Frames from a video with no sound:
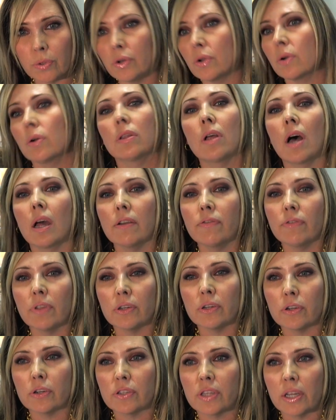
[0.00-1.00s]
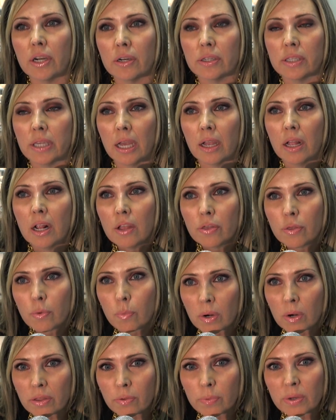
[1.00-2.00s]
A lot of lenders, one
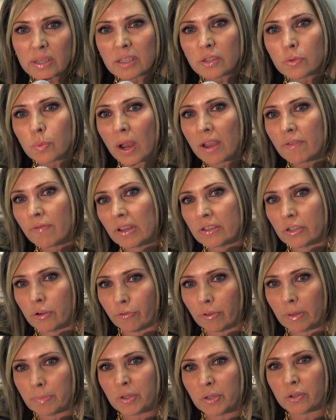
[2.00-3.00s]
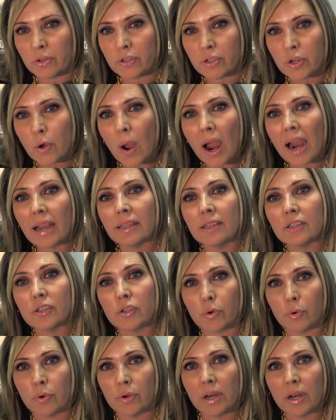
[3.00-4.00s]
of the reasons why investor flips are so highly
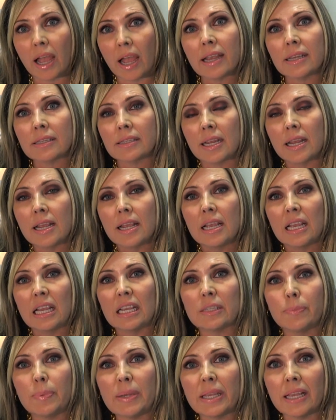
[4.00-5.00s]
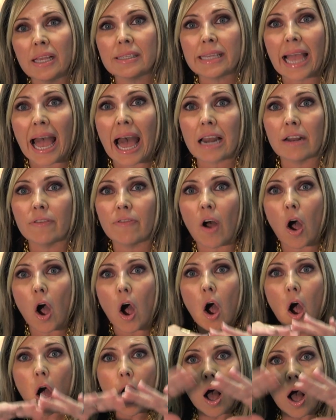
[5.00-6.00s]
scrutinized is because out of
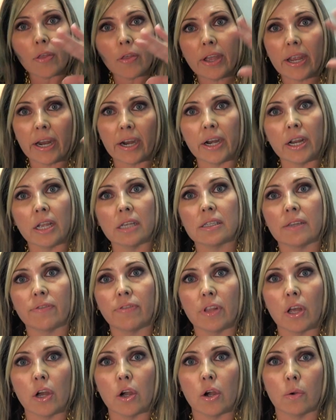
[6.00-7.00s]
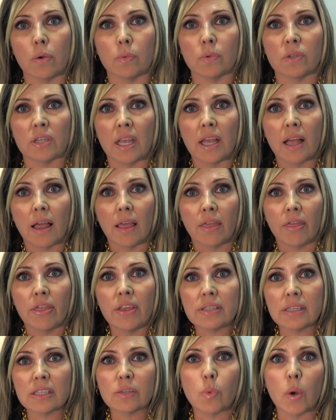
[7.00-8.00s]
all the areas of loans,
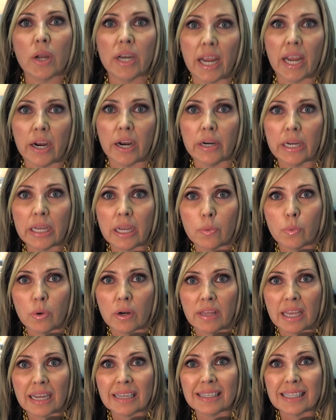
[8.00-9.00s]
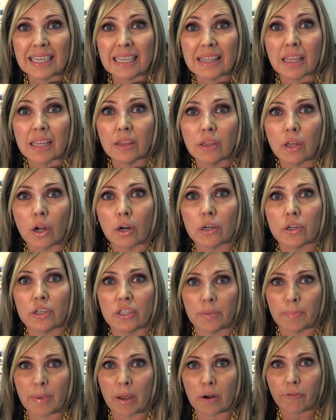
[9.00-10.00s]
this is one area where they see the
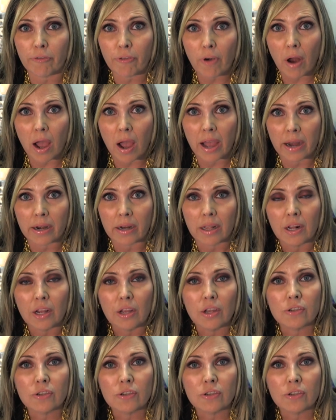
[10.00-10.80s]
largest amount of fraud.